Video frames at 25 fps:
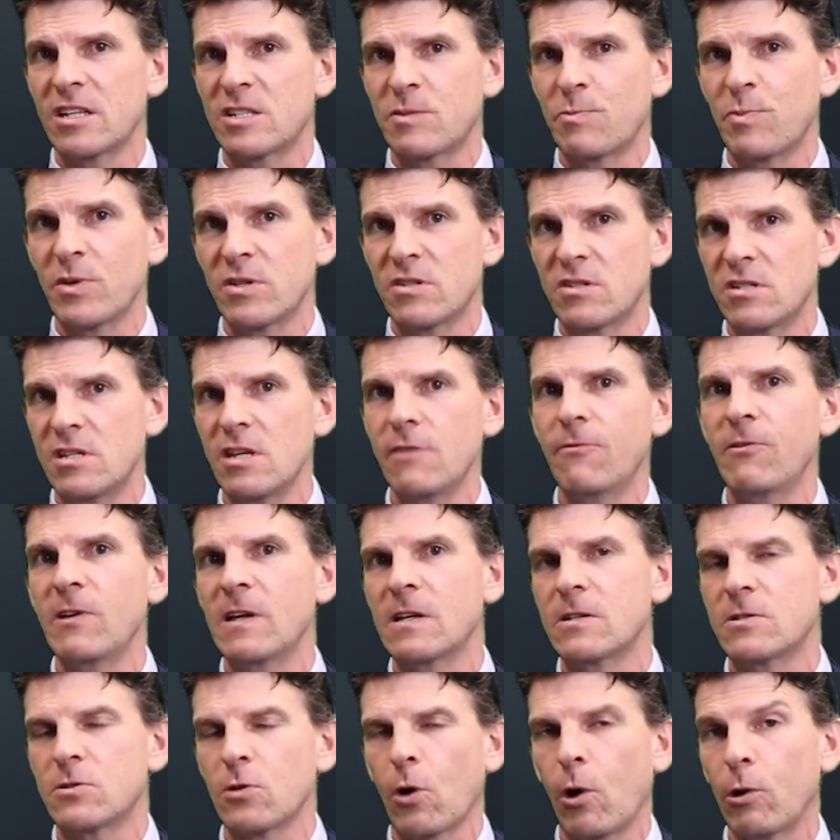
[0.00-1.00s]

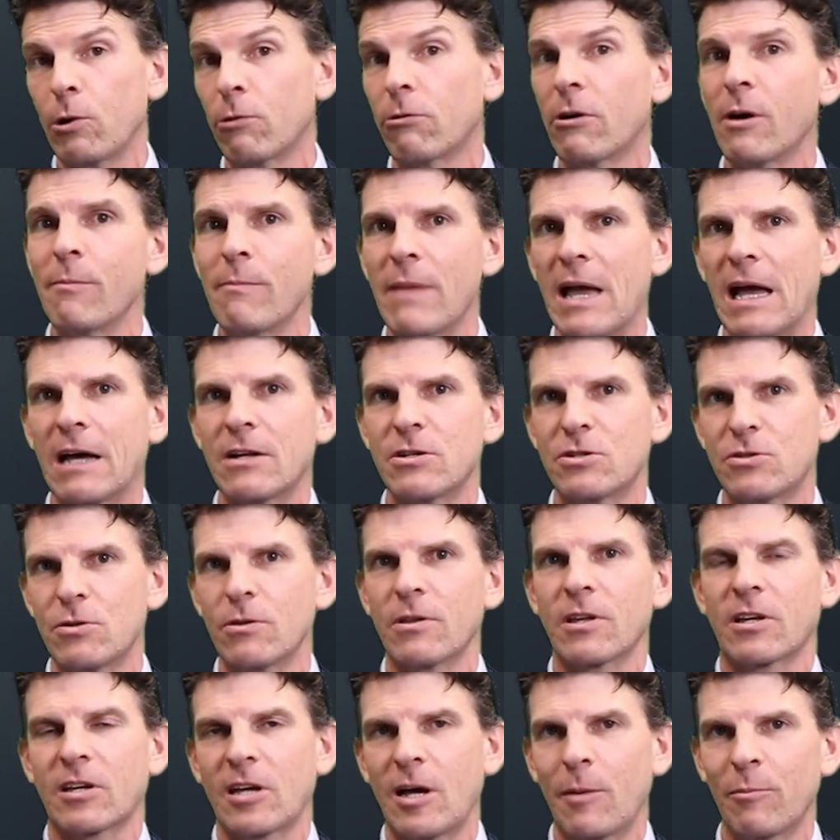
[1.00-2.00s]
specific dollar amount to
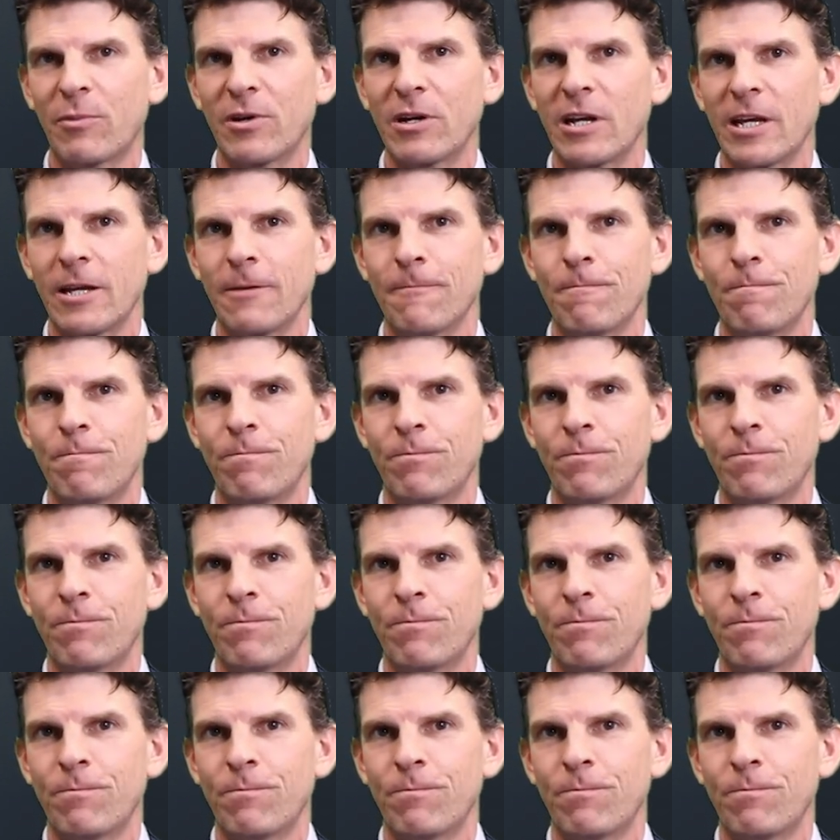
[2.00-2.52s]
the company.